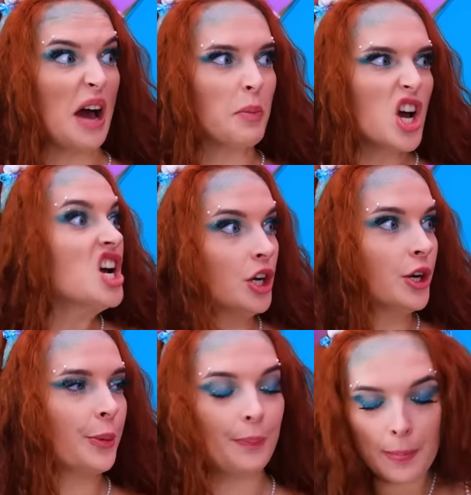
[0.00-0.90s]
I know how
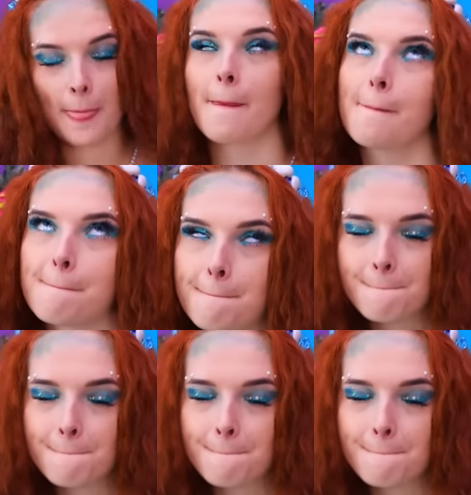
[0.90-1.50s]
to deal with it.